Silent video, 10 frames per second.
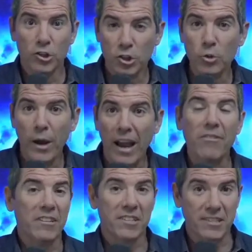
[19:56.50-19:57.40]
do you
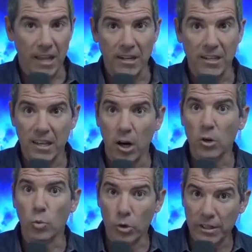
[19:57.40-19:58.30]
have a
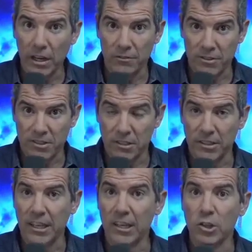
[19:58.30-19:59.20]
state-of-the-art workout
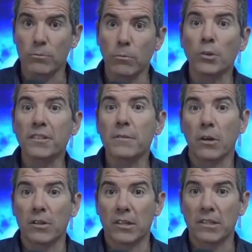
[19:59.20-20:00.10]
facility in your
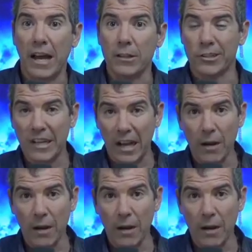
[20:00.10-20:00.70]
multi-million dollar